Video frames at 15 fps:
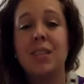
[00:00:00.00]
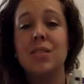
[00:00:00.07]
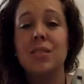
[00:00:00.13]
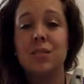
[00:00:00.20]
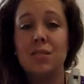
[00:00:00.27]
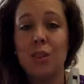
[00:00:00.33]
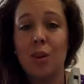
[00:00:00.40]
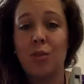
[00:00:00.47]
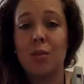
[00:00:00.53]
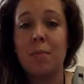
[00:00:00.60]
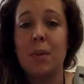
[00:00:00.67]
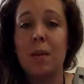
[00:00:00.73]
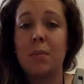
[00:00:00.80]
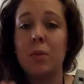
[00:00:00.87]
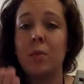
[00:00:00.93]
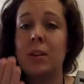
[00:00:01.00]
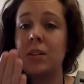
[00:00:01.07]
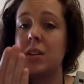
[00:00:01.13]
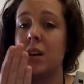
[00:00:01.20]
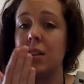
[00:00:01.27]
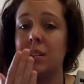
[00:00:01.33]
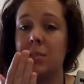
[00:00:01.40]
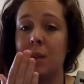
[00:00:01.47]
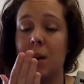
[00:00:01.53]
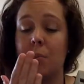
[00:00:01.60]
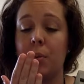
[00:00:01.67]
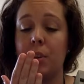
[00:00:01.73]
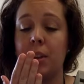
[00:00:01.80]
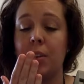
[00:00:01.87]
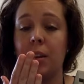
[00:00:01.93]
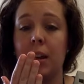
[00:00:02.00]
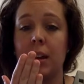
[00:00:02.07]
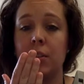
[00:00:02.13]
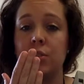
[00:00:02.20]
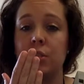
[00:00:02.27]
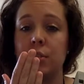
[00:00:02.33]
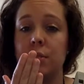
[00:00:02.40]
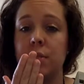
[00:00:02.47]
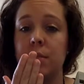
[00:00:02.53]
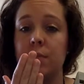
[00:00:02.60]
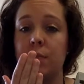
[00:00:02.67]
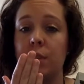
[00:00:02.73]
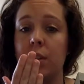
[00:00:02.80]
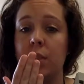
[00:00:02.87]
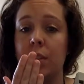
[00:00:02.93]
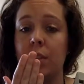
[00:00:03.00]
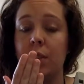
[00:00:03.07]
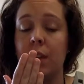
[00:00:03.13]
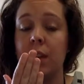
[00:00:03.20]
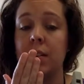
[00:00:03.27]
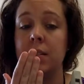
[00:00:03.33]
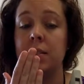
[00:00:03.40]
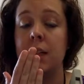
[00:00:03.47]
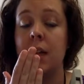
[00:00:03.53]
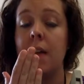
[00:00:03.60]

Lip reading: So remember, we talked about putting your hand just in front of your face